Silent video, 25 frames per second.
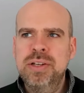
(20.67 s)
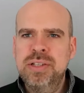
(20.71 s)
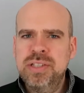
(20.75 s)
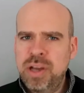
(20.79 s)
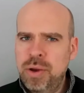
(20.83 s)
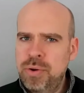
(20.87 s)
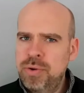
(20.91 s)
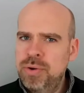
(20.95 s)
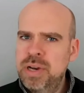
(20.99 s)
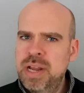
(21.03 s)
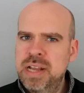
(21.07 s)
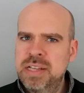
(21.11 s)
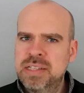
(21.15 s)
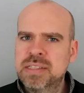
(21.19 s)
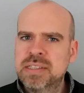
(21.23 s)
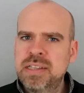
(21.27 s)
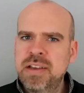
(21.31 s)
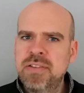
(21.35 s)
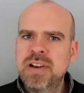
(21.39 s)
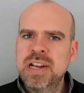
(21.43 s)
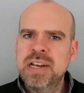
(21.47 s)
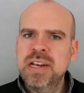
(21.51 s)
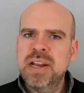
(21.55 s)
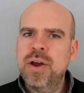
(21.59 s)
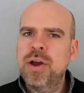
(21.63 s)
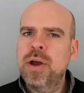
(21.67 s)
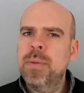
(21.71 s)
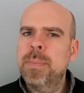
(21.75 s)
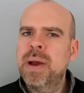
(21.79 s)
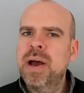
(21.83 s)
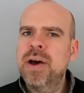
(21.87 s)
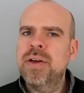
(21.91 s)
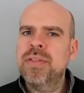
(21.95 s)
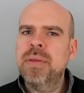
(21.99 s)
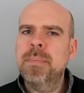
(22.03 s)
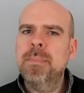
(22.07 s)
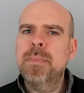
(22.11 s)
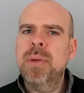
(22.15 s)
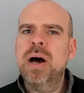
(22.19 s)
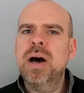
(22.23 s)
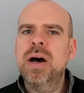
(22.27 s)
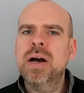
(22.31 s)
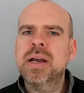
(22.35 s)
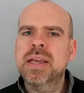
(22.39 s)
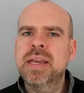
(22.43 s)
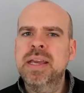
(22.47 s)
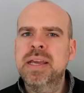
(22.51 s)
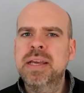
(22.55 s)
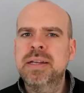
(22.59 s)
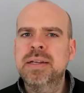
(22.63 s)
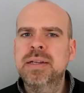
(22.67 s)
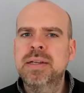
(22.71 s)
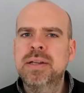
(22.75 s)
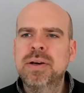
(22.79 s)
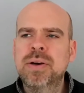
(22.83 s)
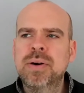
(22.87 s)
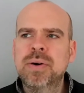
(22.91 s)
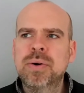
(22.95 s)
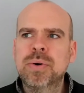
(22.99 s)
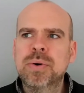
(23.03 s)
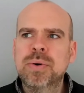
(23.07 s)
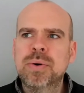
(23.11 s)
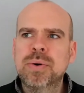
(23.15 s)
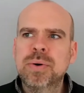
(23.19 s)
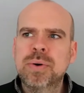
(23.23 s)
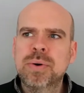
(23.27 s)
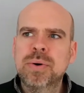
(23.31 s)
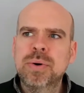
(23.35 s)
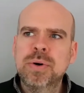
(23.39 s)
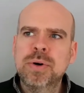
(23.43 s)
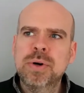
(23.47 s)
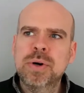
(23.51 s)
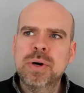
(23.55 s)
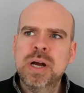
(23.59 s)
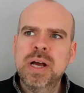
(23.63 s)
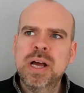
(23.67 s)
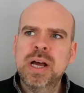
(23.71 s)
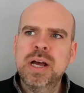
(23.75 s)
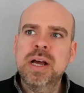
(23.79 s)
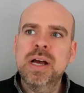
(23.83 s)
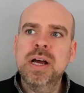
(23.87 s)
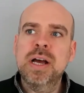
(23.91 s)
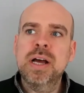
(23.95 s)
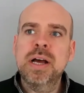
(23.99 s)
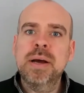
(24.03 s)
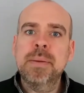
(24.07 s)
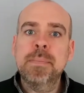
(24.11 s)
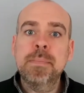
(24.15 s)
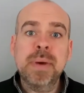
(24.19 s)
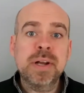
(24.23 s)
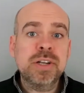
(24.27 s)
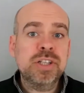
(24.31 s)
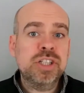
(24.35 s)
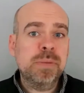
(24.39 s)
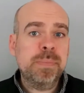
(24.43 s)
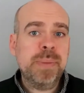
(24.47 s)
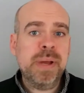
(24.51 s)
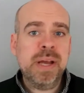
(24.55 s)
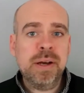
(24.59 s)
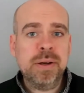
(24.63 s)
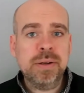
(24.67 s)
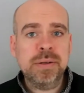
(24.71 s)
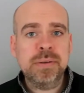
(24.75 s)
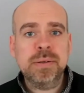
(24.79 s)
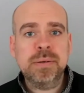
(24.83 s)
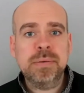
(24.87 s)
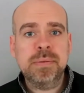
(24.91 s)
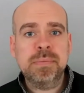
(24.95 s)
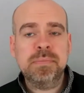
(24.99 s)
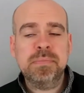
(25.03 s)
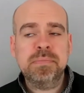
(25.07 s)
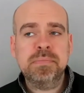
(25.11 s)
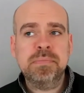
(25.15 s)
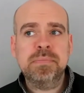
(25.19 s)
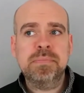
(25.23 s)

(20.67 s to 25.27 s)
don't necessarily know about the market or much about